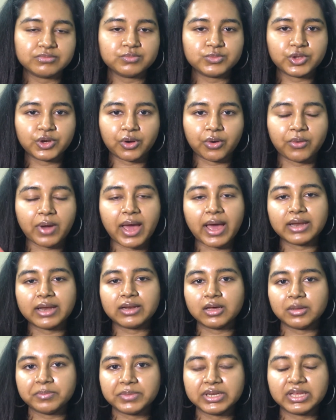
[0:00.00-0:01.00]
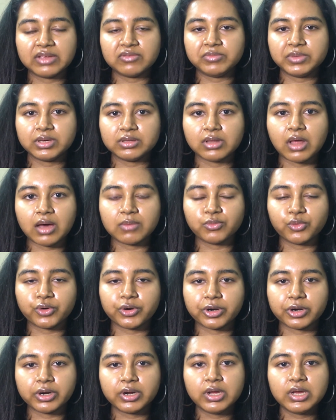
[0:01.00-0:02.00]
to add up and give me a lot
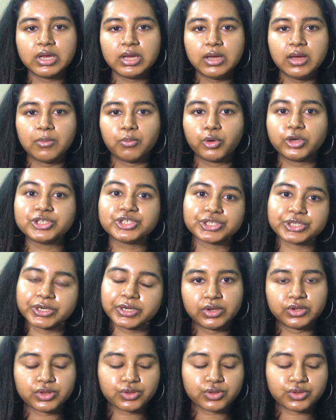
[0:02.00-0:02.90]
more moisture.